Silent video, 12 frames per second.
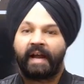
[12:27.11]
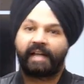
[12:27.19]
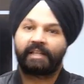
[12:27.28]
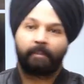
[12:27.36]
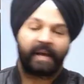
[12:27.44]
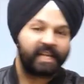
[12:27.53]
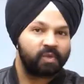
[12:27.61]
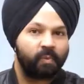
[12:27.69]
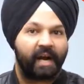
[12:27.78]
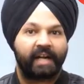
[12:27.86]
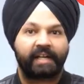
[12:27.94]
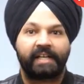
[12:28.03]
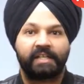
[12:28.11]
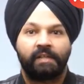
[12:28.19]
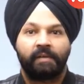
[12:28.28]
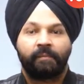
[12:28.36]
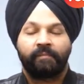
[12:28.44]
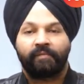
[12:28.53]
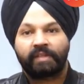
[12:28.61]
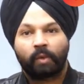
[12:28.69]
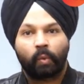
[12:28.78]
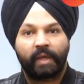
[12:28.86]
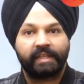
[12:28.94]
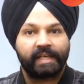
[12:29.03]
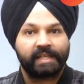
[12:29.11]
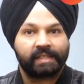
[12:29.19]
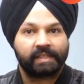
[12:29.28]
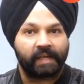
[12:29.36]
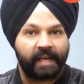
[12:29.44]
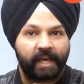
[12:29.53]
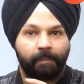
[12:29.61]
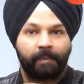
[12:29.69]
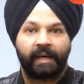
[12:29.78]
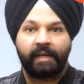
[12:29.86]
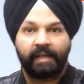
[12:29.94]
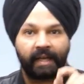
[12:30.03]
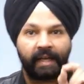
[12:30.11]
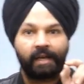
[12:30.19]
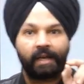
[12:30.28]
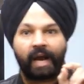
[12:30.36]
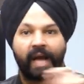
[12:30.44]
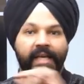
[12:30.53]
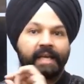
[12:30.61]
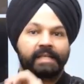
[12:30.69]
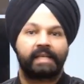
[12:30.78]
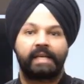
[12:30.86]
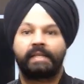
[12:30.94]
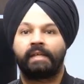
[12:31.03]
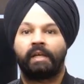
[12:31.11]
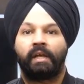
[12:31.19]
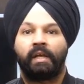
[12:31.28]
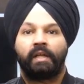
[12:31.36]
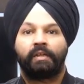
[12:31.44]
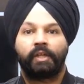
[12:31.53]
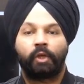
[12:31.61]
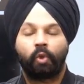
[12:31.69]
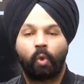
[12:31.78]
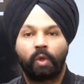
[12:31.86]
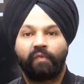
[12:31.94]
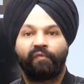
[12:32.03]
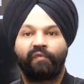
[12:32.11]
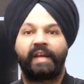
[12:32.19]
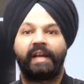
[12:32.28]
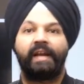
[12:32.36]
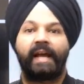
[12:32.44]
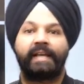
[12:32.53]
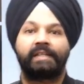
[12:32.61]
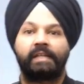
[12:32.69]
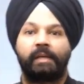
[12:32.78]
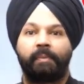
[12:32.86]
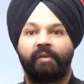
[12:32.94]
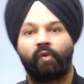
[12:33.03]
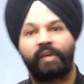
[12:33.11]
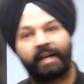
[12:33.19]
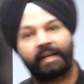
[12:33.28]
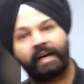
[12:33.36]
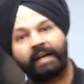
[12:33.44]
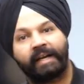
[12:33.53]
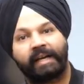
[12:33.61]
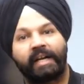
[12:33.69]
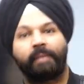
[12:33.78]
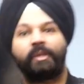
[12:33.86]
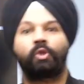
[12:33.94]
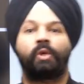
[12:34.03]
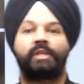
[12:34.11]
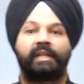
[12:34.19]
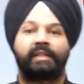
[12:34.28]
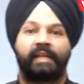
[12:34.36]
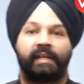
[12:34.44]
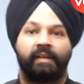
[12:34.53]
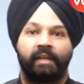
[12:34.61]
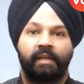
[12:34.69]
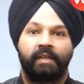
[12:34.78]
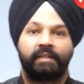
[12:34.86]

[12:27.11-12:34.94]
And the best part is when they sleep in ISS, they don't feel like sleeping. Wo ye khade khade bhi so jate hain.